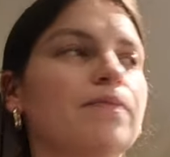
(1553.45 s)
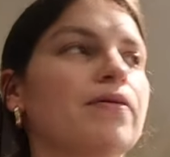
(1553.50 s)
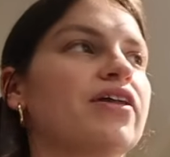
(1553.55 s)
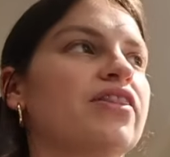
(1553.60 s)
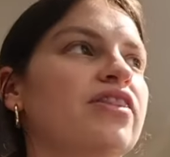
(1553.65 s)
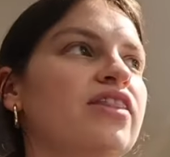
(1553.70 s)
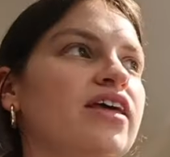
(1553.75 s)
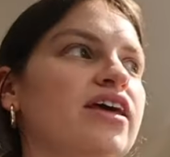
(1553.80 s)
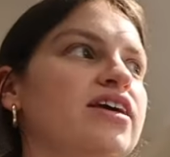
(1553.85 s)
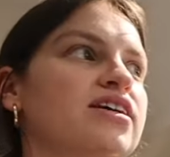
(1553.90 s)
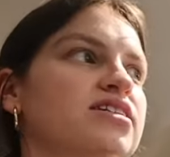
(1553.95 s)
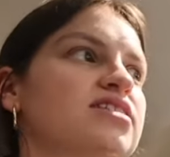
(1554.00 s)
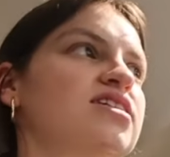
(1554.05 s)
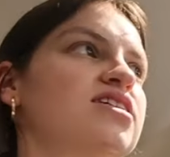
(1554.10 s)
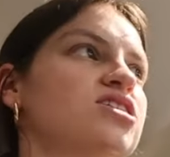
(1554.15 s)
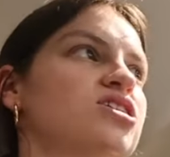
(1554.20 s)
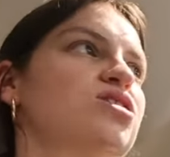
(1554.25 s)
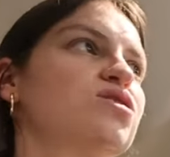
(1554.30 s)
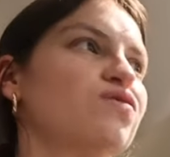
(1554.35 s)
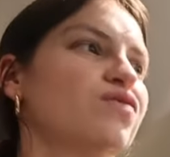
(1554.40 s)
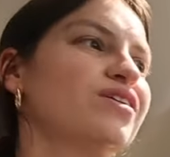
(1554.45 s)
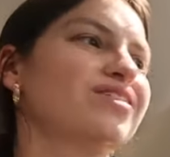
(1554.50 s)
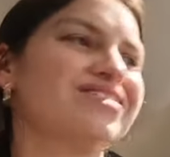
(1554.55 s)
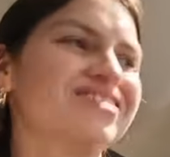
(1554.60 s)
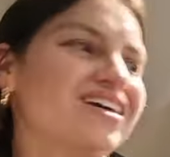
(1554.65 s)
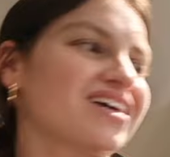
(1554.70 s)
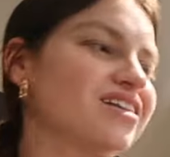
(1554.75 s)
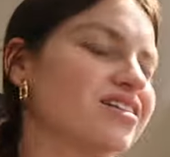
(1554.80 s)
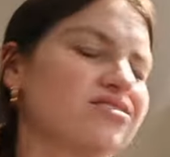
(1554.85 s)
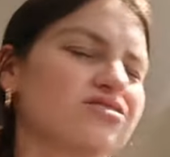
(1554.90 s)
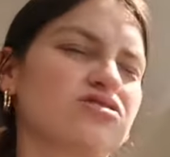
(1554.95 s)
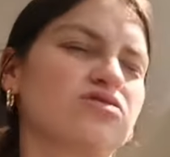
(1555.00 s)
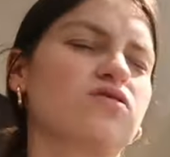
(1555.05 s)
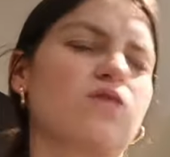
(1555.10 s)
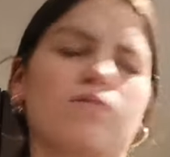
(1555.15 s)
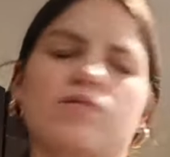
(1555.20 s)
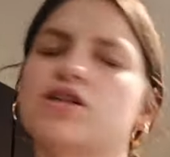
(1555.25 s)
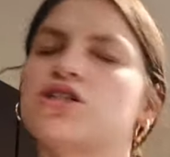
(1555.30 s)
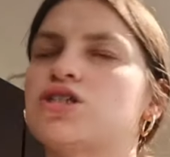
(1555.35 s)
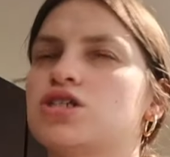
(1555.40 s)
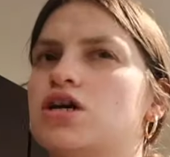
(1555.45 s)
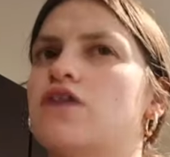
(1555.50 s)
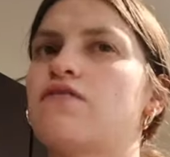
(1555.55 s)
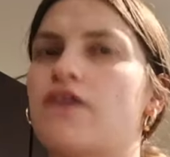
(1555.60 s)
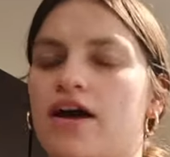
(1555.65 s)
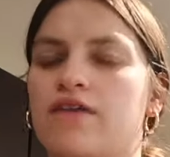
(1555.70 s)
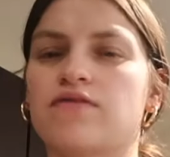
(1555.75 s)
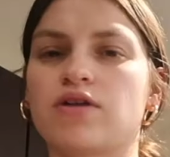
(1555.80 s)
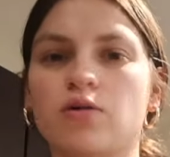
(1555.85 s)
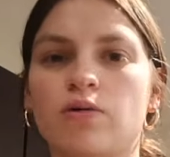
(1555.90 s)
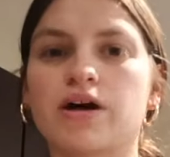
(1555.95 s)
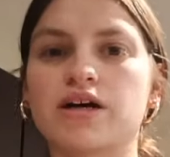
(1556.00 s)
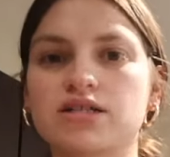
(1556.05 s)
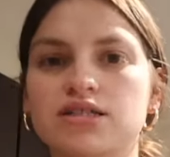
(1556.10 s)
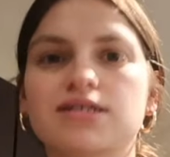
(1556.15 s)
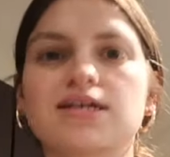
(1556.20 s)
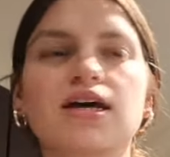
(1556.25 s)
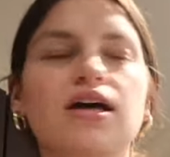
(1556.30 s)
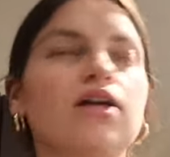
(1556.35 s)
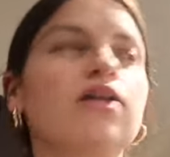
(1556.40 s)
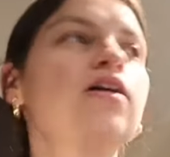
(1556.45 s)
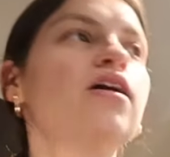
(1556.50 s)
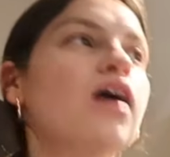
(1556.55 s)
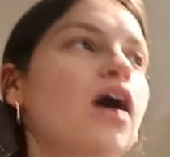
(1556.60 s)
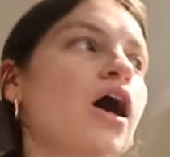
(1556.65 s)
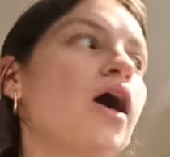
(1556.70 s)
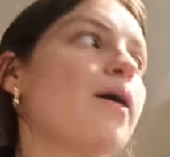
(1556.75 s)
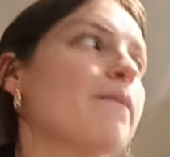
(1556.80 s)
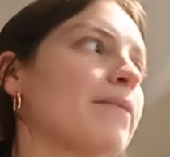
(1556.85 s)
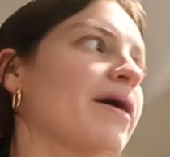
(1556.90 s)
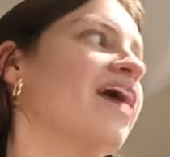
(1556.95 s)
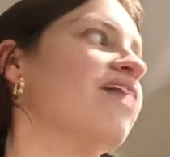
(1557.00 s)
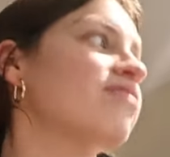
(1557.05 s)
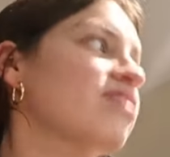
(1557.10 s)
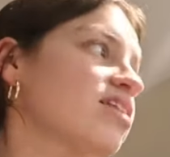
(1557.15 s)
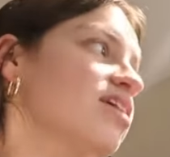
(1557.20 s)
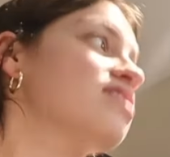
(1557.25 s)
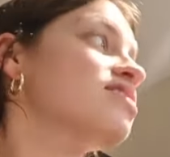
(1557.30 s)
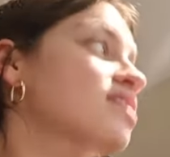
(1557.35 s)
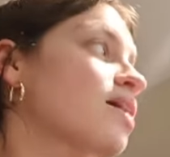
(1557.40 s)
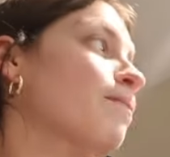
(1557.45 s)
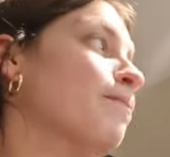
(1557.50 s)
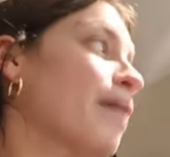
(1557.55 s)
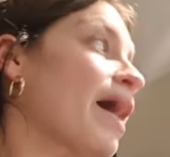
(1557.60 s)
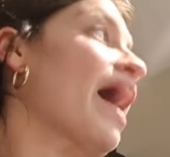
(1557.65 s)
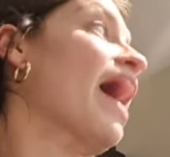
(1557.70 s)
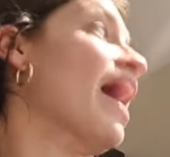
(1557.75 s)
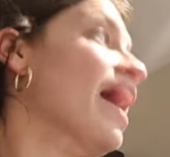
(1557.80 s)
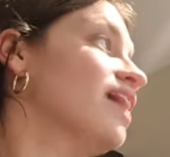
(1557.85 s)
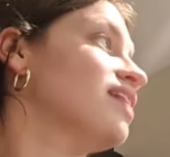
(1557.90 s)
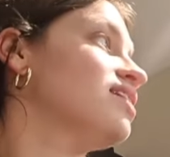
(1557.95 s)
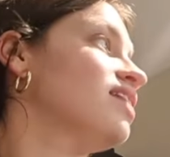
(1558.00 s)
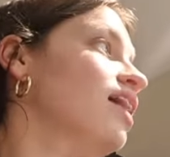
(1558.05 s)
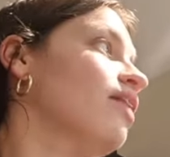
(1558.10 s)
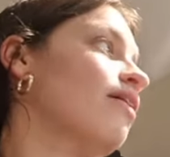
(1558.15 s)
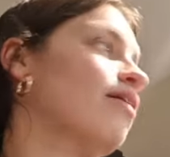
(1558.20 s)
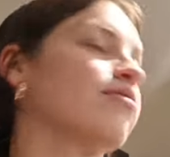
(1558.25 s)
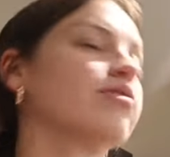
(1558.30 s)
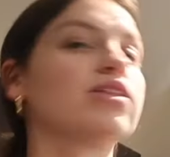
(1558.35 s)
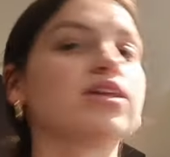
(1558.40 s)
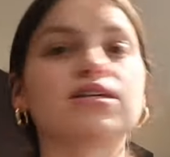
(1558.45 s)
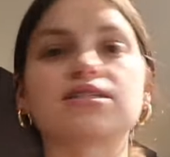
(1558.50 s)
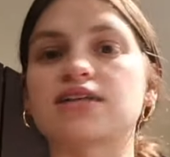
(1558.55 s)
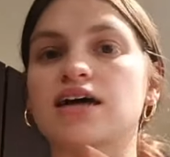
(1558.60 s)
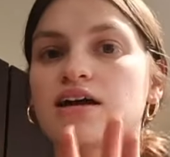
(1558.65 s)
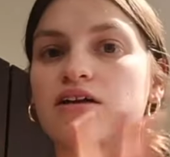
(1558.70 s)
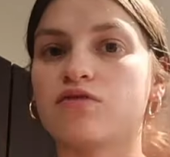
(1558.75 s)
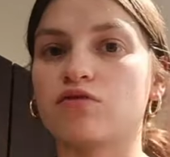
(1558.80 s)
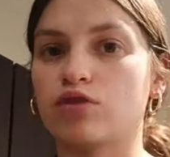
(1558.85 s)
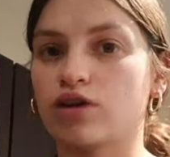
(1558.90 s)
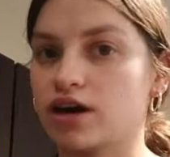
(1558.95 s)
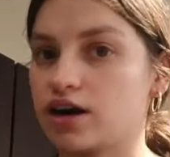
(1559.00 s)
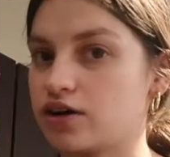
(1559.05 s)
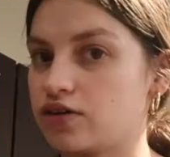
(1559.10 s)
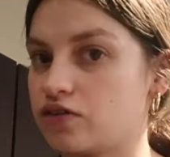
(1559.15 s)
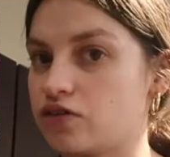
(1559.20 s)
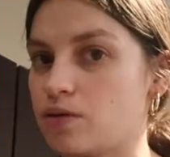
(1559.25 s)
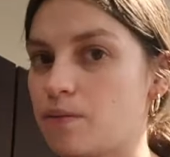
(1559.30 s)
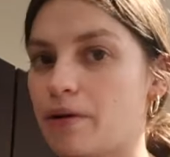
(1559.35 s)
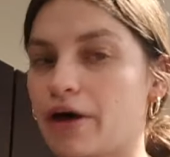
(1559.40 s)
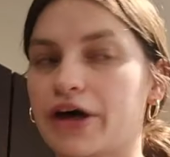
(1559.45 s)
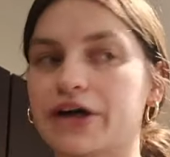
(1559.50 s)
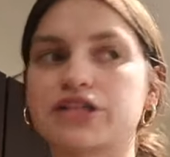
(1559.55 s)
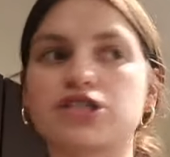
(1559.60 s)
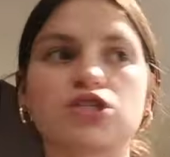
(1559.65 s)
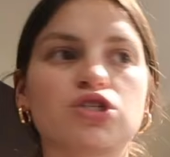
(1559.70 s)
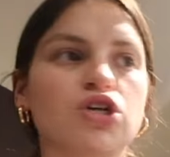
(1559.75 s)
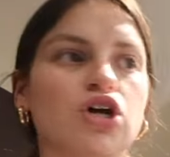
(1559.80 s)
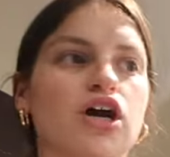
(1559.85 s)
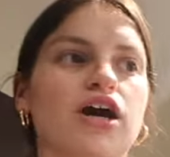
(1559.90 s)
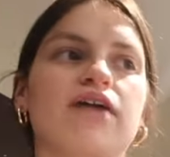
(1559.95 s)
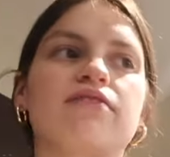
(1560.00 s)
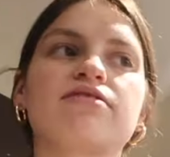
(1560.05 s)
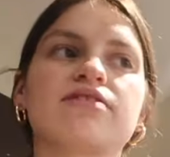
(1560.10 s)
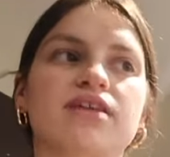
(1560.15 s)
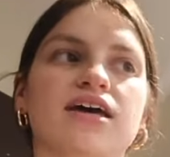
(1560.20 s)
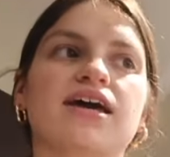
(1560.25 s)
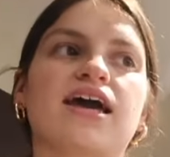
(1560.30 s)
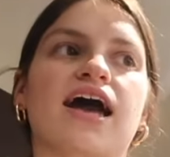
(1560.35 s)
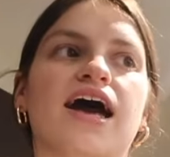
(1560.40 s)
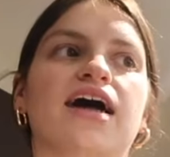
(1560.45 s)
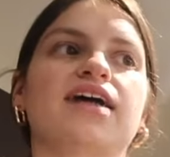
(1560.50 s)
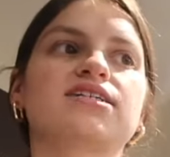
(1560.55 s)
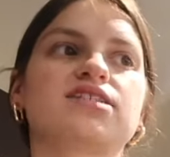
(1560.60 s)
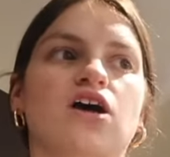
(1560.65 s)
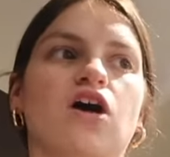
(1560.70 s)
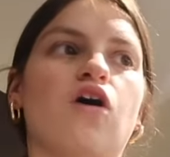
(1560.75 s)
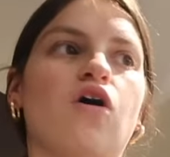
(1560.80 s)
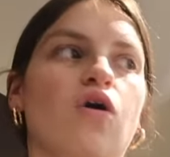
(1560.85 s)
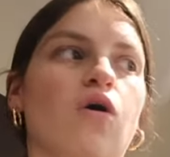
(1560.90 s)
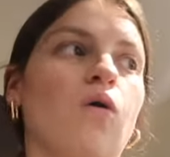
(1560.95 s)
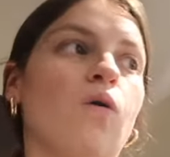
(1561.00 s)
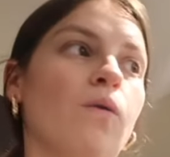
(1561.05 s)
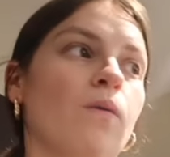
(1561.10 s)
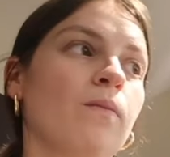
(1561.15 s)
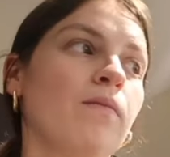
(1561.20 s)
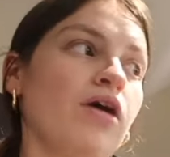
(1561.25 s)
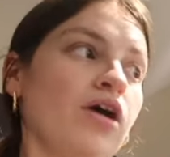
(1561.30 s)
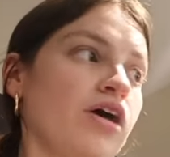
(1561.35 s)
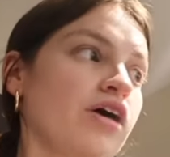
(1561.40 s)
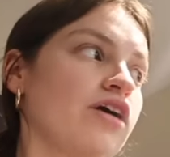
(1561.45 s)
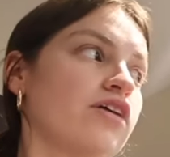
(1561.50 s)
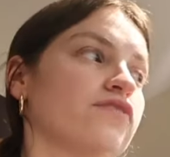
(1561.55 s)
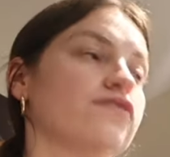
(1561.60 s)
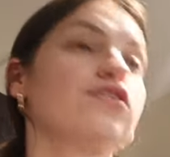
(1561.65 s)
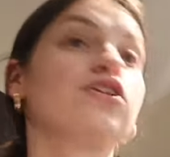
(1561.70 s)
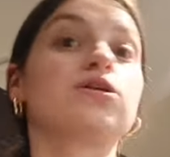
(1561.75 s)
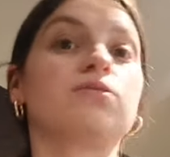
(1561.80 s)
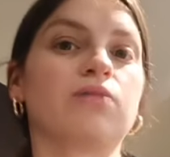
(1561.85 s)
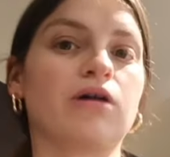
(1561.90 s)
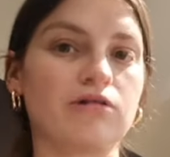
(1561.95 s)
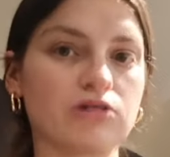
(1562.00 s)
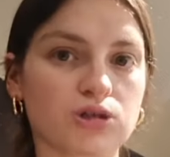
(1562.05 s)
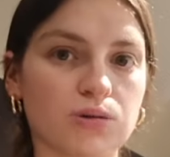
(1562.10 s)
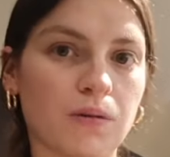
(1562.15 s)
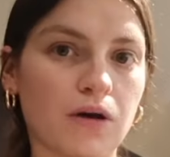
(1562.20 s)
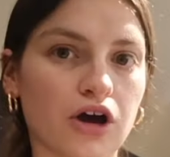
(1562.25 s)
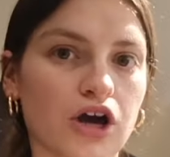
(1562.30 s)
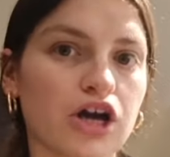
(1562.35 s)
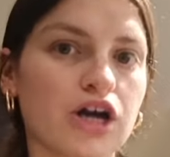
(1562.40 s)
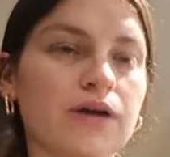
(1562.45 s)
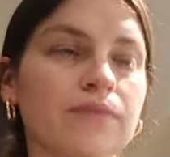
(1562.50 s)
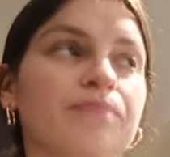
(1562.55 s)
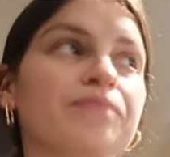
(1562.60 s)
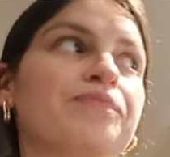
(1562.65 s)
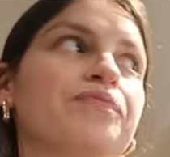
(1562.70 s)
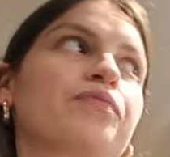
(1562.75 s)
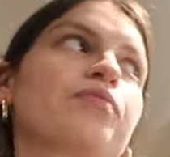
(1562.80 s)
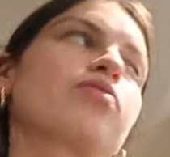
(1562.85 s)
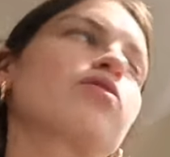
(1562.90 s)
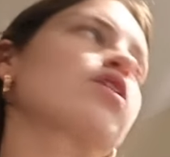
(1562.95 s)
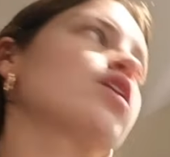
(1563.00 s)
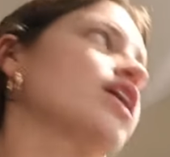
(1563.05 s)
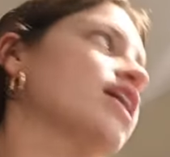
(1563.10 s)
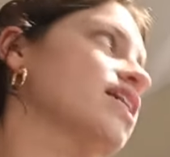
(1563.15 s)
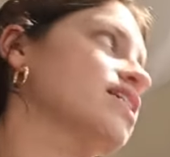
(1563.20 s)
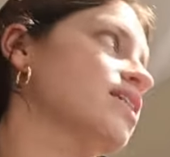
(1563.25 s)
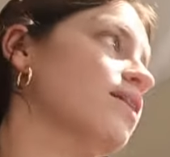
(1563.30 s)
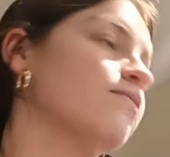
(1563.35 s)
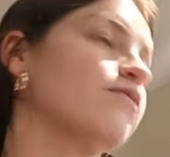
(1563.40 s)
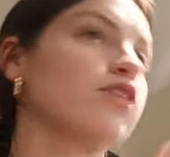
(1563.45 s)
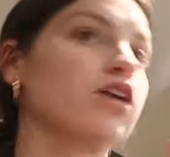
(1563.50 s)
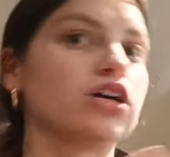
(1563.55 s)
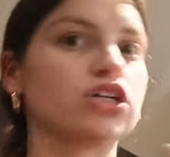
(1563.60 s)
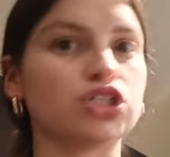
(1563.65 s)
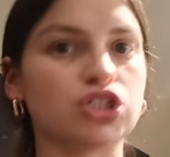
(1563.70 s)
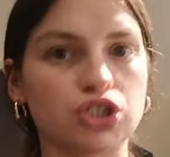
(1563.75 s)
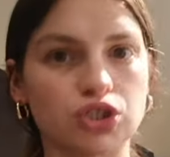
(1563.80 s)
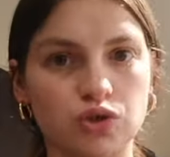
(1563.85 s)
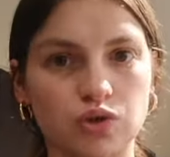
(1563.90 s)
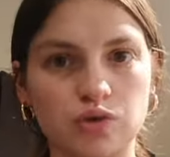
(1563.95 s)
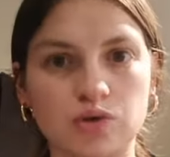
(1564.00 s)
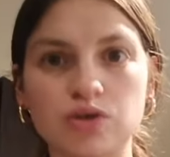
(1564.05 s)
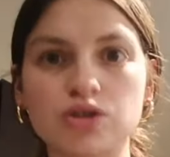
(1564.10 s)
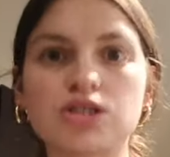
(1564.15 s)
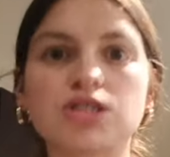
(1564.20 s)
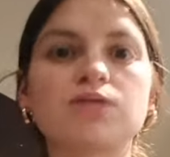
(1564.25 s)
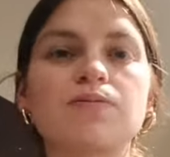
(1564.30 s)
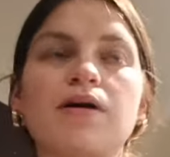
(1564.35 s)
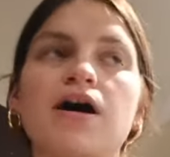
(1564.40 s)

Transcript: But this, it just feels like there's so much stuff everywhere still. But everything's unpacked now. Everything's out of where the boxes are. Everything has a home for the most part except for our shoes.